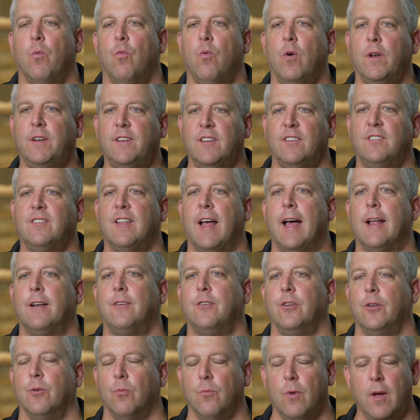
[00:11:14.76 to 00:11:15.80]
What does that
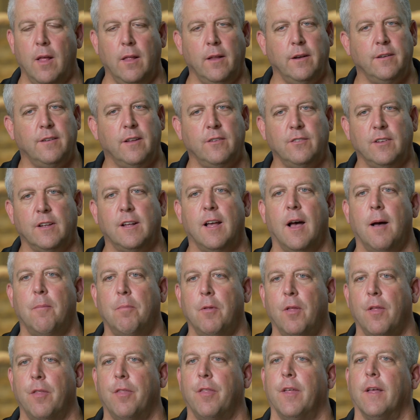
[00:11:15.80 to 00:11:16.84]
do? Well, it does a
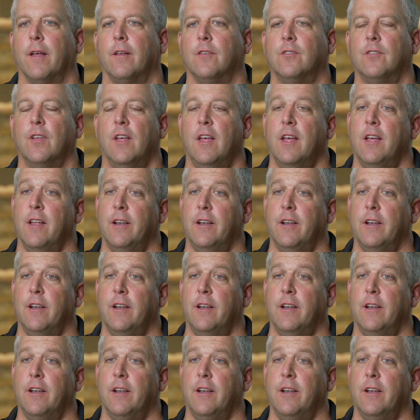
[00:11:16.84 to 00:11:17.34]
couple of things.